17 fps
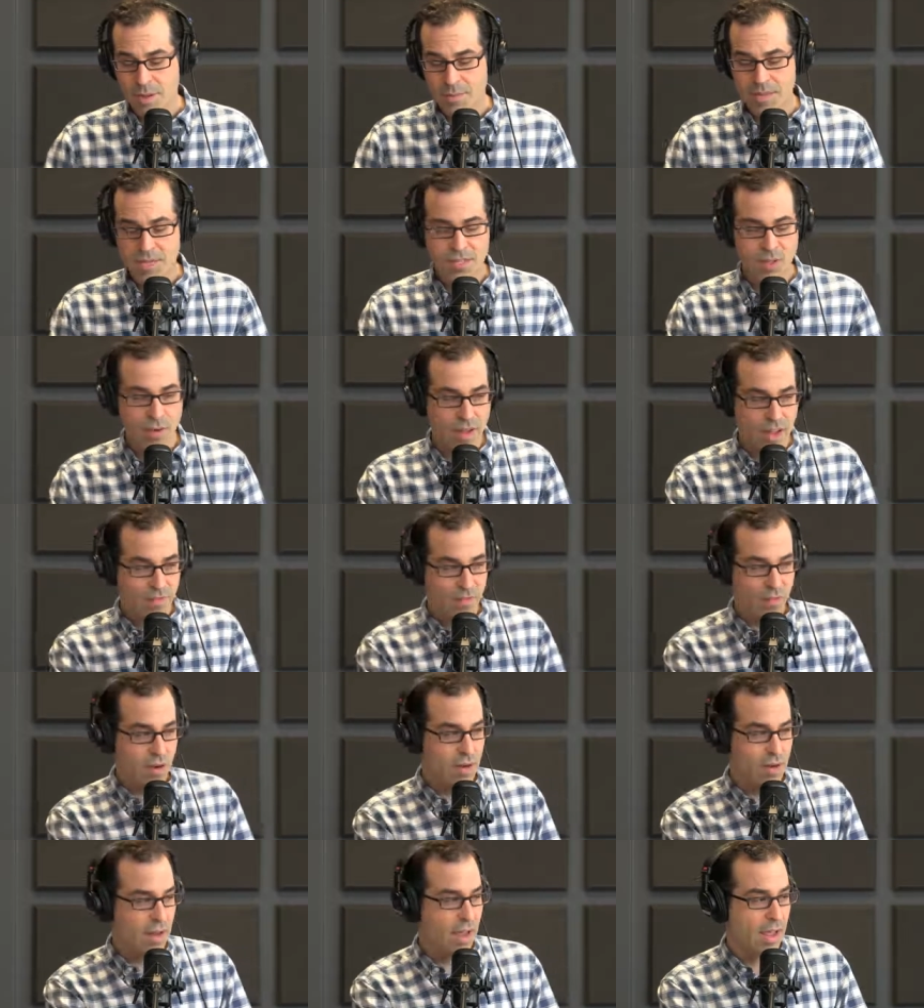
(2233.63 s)
But that's all we have for
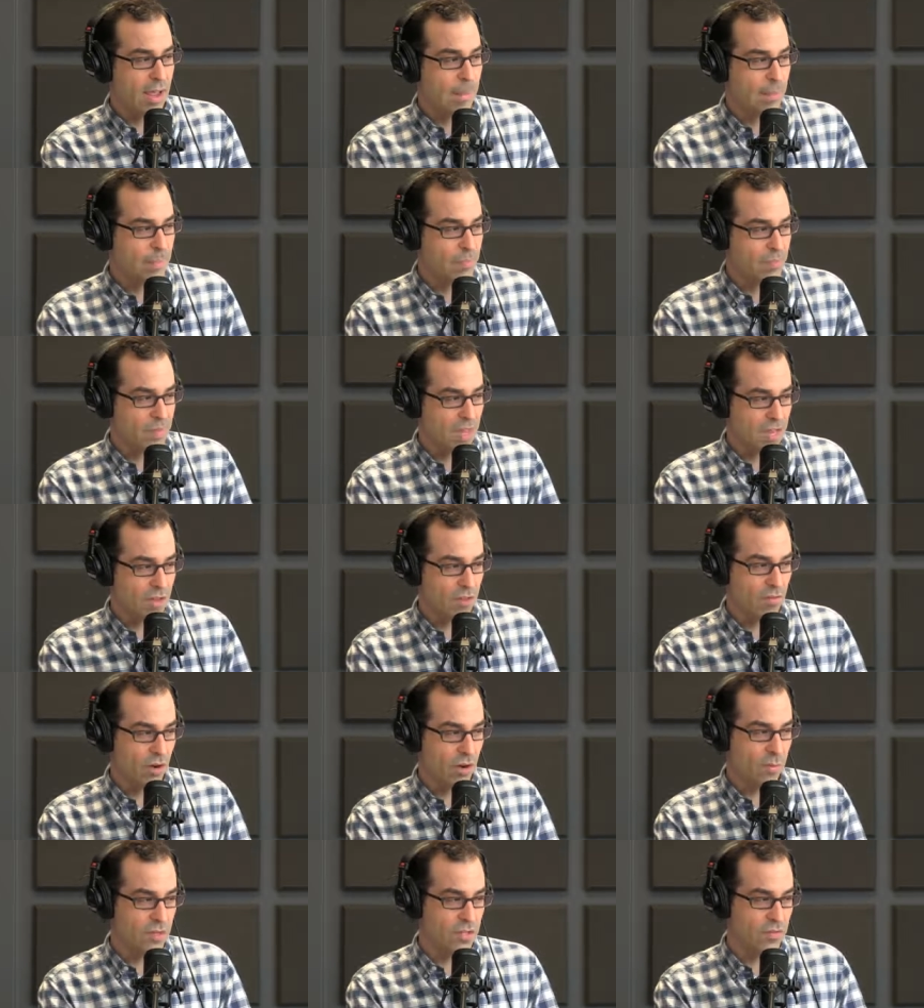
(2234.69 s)
you today. Thank you
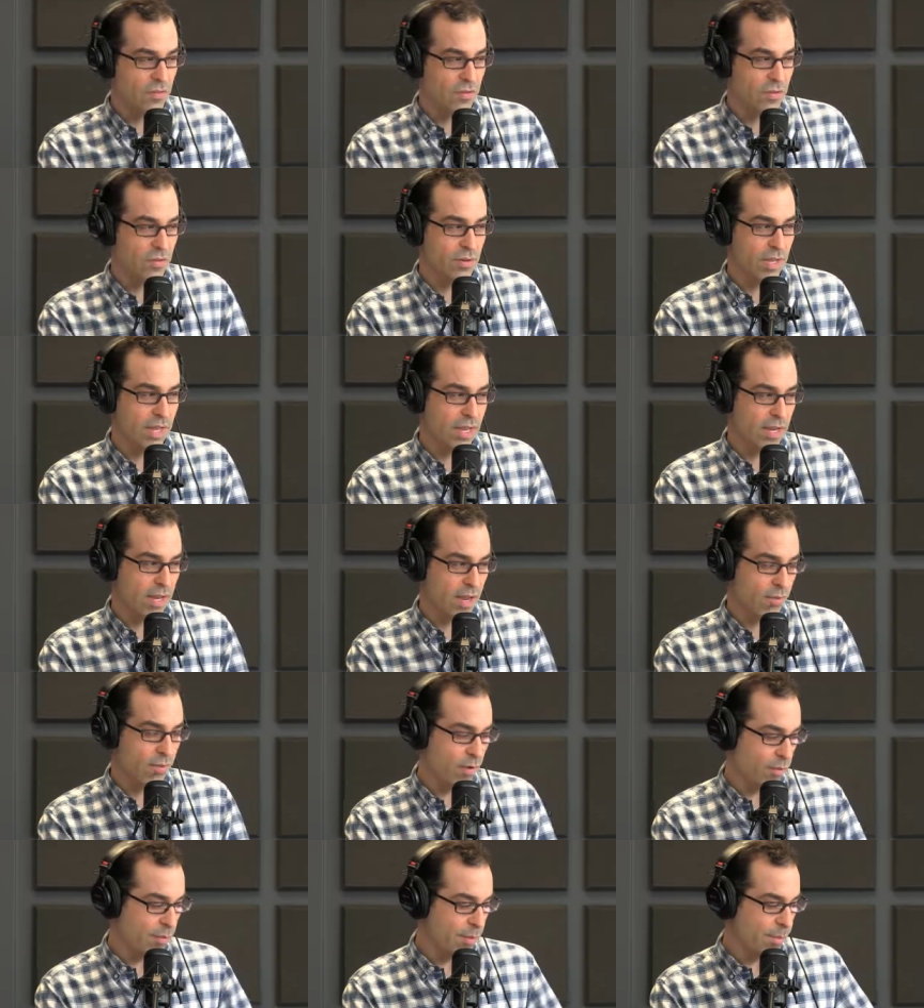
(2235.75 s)
very much for tuning in,
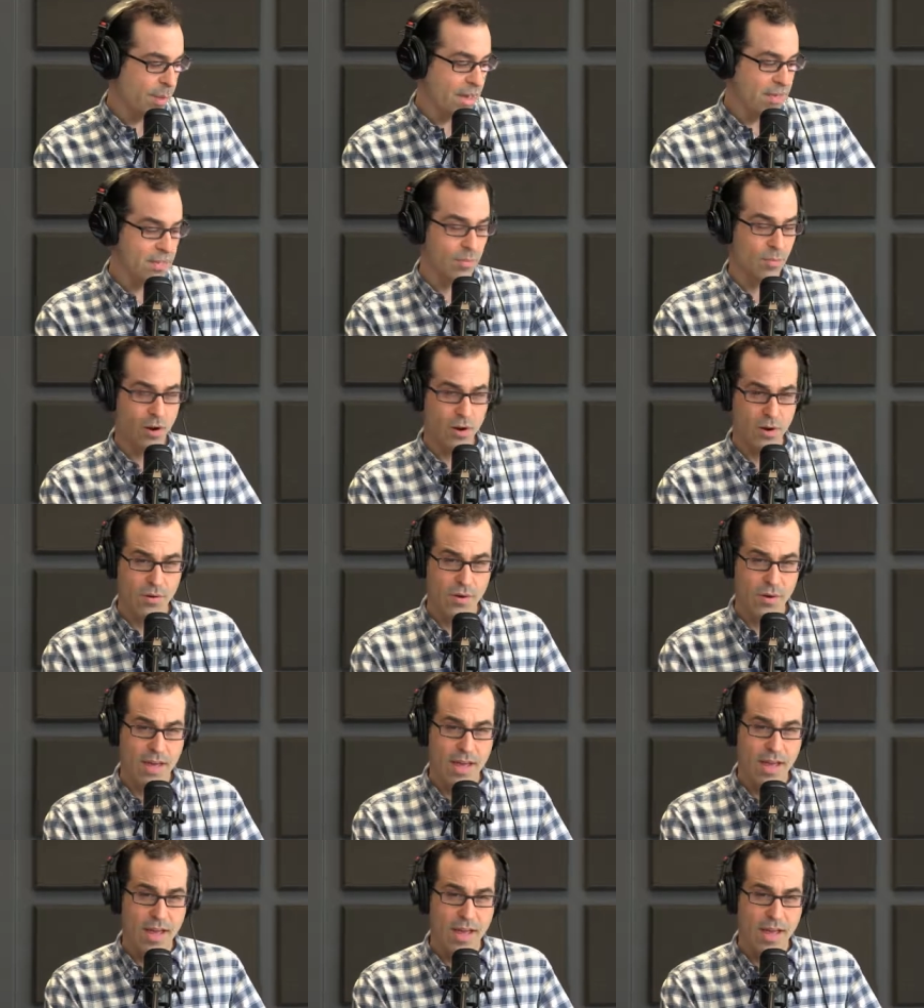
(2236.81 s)
and we'll be back tomorrow